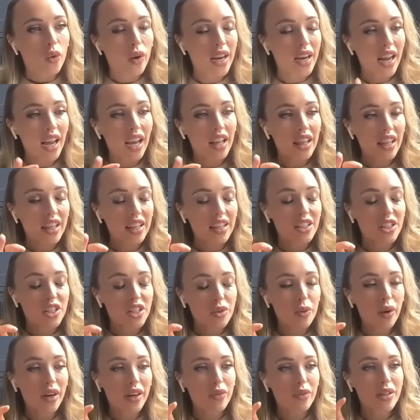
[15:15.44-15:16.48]
when I like
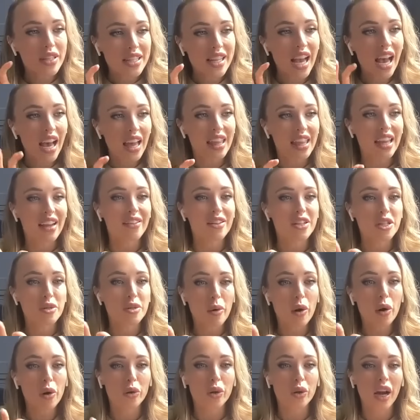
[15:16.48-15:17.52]
when we sat there and
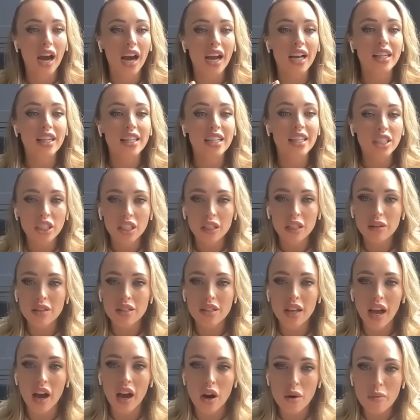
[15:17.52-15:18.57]
spoke, I literally
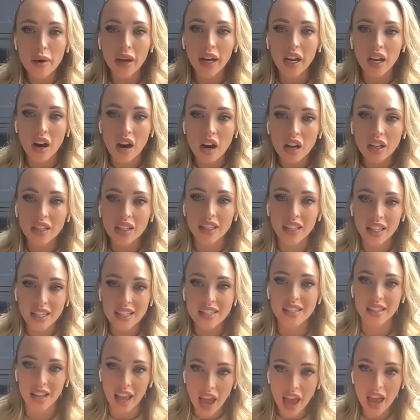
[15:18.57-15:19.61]
was like, "Oh my god,
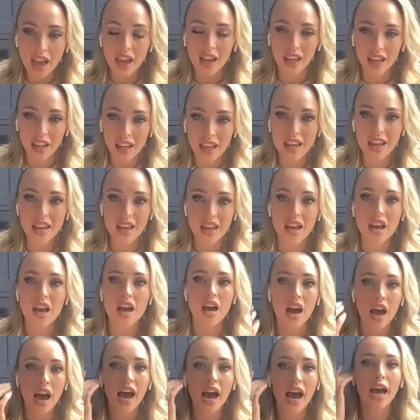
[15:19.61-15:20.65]
this yeah he,
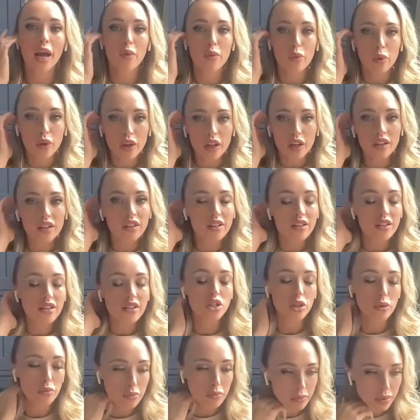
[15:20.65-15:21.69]
I will
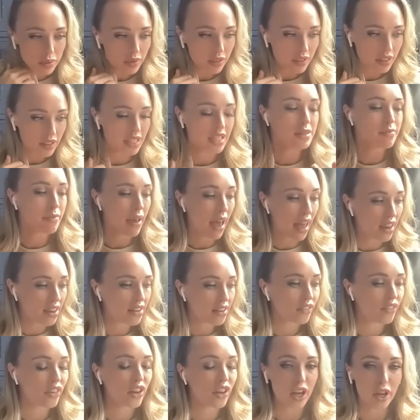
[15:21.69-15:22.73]
dump these
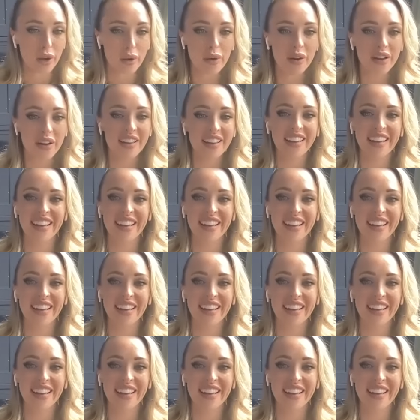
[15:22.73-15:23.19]
men for you.